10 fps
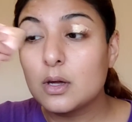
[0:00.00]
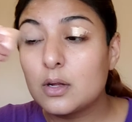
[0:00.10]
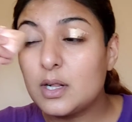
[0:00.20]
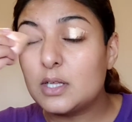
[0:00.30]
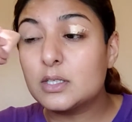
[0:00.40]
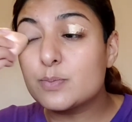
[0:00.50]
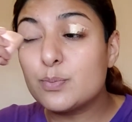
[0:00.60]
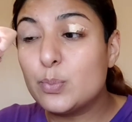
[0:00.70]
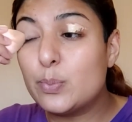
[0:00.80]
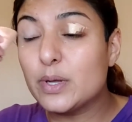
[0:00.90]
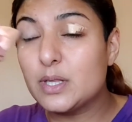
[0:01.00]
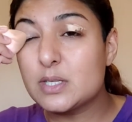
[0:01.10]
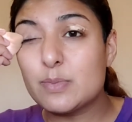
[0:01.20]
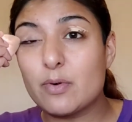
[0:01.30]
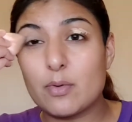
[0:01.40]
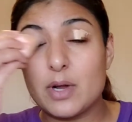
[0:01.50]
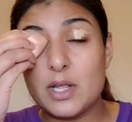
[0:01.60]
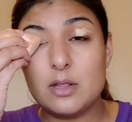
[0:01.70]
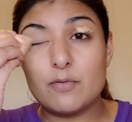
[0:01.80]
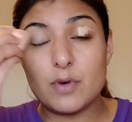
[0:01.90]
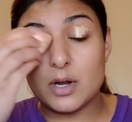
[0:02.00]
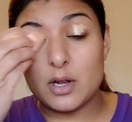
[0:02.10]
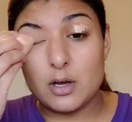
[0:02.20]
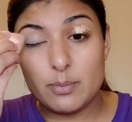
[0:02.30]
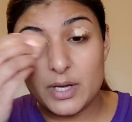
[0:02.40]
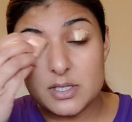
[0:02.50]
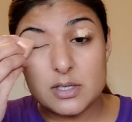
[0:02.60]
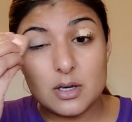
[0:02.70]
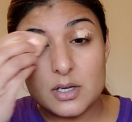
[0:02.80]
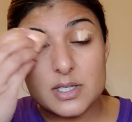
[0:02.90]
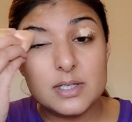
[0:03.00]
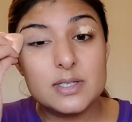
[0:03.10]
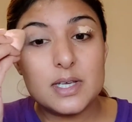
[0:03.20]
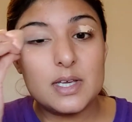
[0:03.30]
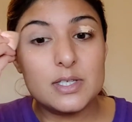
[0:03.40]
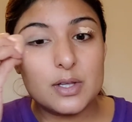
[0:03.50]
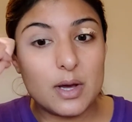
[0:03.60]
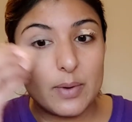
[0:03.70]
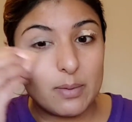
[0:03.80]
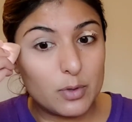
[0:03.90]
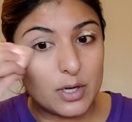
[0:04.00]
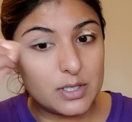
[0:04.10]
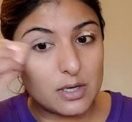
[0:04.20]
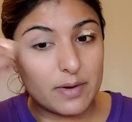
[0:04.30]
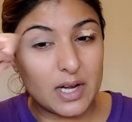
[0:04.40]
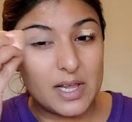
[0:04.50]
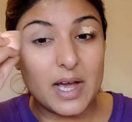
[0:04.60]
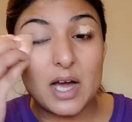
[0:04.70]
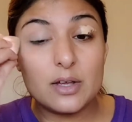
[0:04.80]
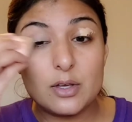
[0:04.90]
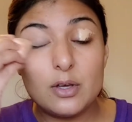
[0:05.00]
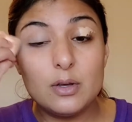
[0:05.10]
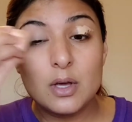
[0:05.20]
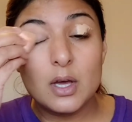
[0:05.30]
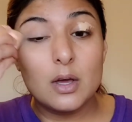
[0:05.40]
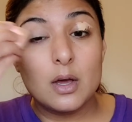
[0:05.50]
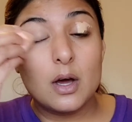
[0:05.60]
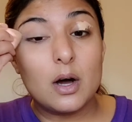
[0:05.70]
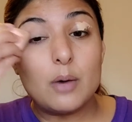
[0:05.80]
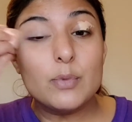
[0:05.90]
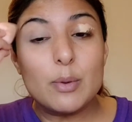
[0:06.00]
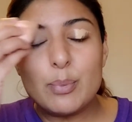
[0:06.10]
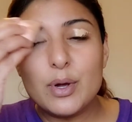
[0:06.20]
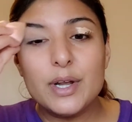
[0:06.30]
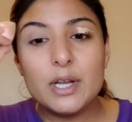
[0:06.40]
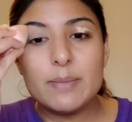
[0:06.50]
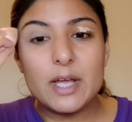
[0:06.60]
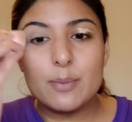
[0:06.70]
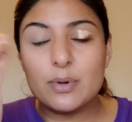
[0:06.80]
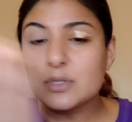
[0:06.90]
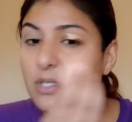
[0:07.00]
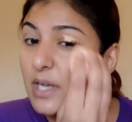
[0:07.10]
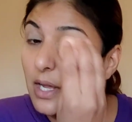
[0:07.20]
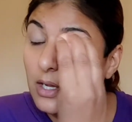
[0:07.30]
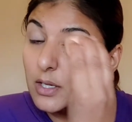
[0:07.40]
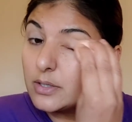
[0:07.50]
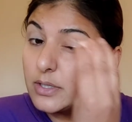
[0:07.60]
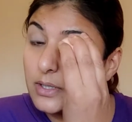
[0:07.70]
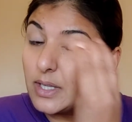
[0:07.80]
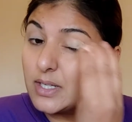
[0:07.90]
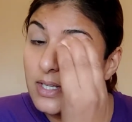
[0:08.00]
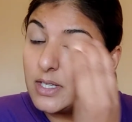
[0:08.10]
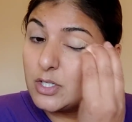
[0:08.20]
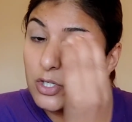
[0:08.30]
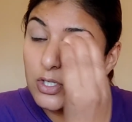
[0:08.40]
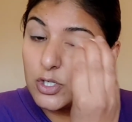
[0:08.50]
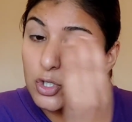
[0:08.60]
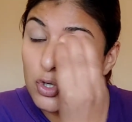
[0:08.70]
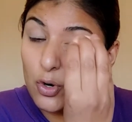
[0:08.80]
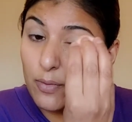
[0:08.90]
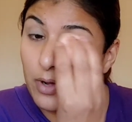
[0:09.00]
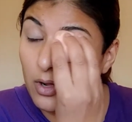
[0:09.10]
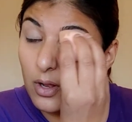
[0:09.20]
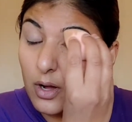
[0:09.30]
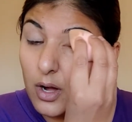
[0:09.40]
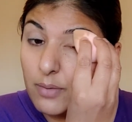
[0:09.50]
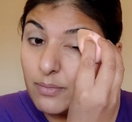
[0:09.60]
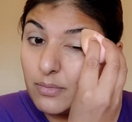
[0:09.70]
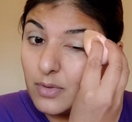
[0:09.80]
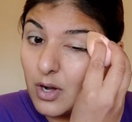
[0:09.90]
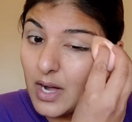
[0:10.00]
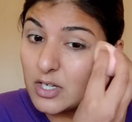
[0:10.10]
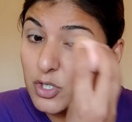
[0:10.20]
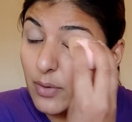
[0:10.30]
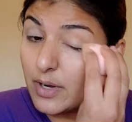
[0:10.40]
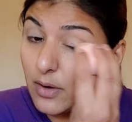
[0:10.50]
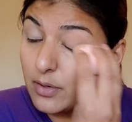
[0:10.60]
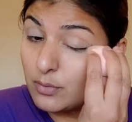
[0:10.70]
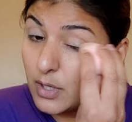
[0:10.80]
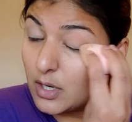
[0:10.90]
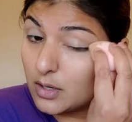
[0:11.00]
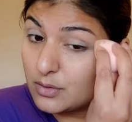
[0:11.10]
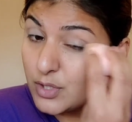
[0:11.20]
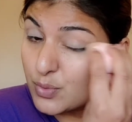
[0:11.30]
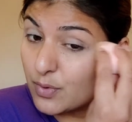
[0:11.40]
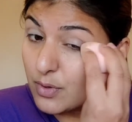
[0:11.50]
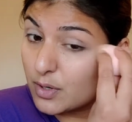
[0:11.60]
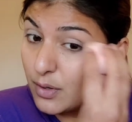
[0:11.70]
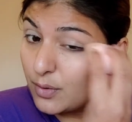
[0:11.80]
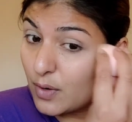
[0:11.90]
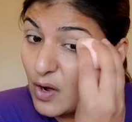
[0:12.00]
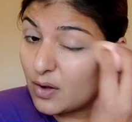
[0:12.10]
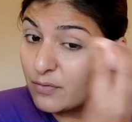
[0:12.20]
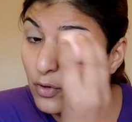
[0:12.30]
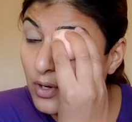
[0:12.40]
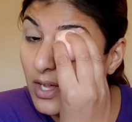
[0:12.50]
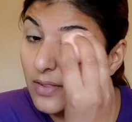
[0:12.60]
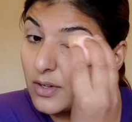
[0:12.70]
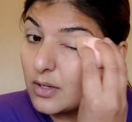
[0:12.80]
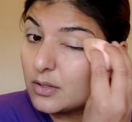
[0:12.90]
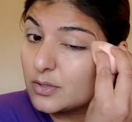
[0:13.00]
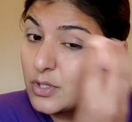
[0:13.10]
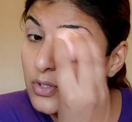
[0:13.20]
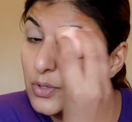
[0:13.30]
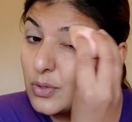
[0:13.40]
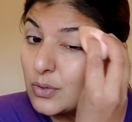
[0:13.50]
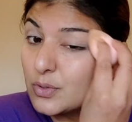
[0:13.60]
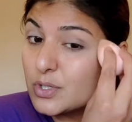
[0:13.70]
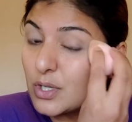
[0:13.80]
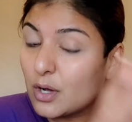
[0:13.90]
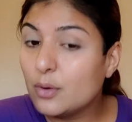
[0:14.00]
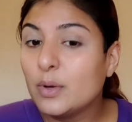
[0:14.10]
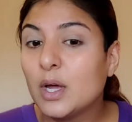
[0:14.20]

let's bring this mirror in the front a little bit so you guys can see, so that way I'm looking directly at you. I'm not putting any makeup on today because this is just a tutorial. I'm not actually going out anywhere tomorrow. I've got to get the girls to school, so